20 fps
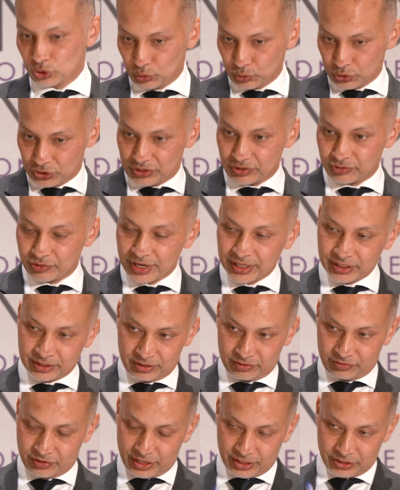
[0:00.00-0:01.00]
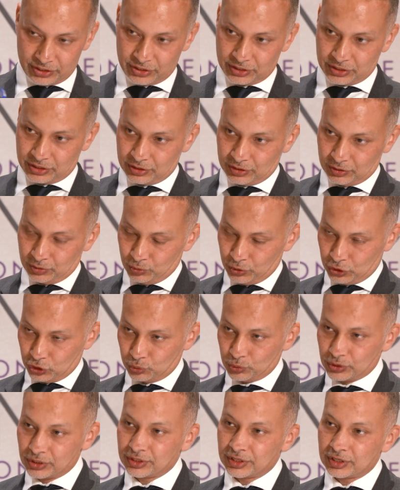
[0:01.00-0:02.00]
choose the right device
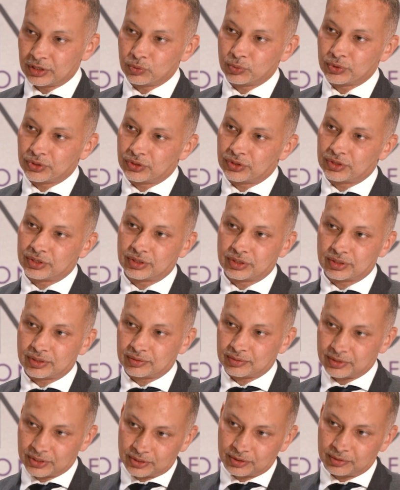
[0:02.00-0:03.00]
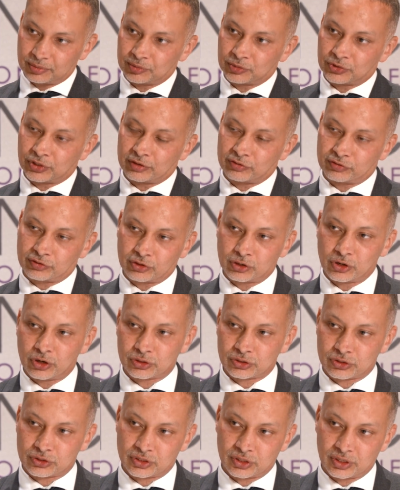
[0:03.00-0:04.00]
which will deal with the uh, tough
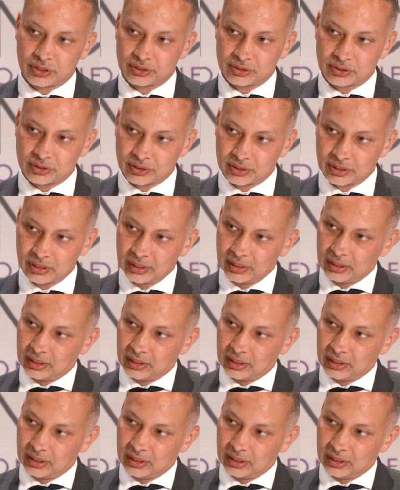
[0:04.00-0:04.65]
clots and uh,